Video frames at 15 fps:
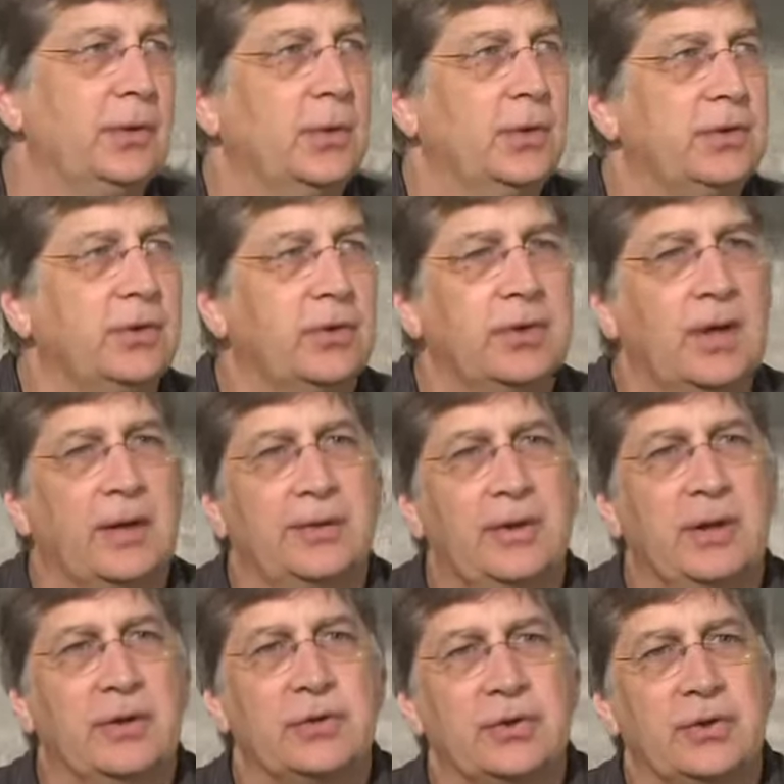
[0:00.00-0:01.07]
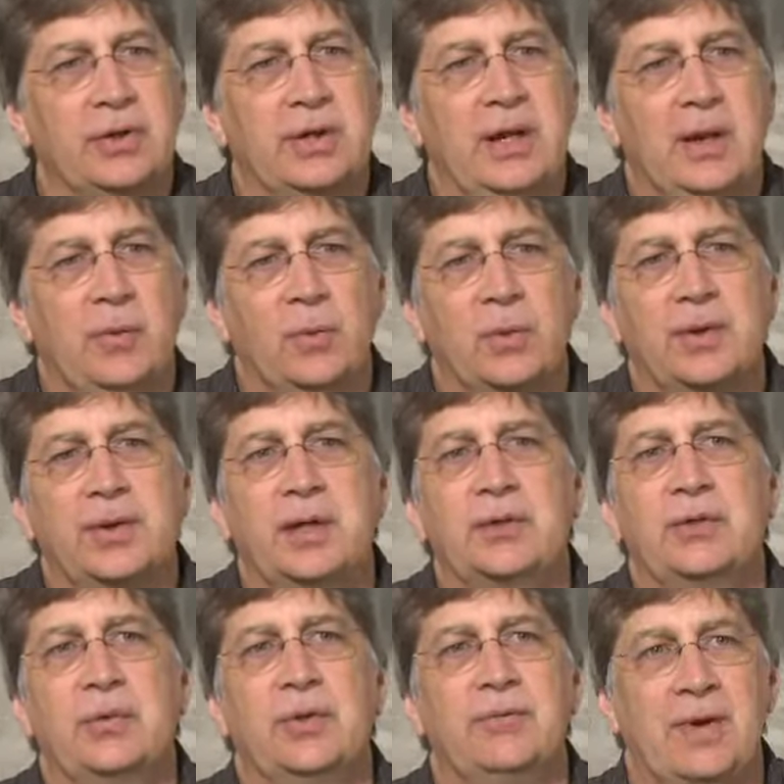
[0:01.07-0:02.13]
you own your own healthcare journey, and we're there
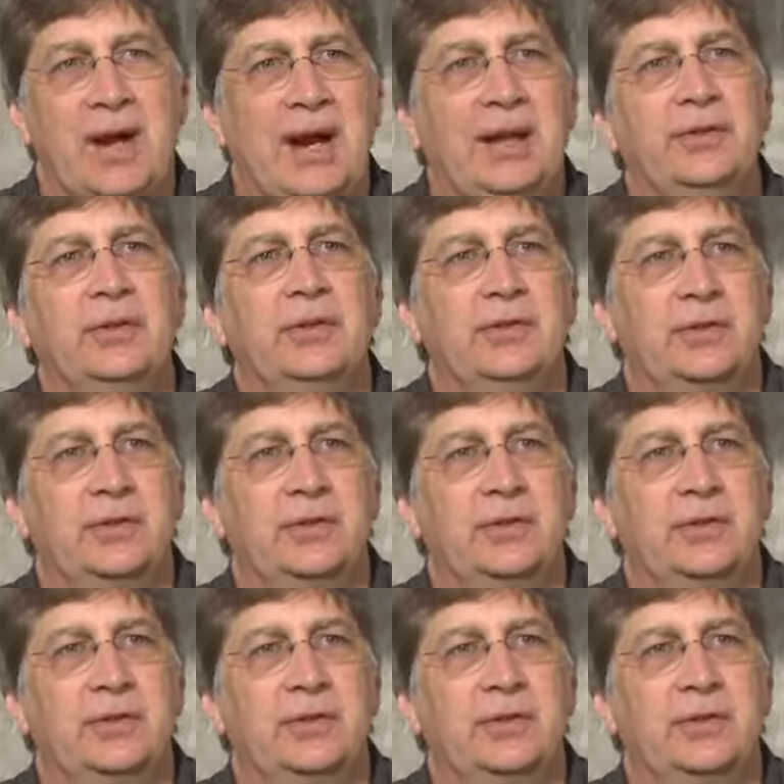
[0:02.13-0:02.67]
to advise and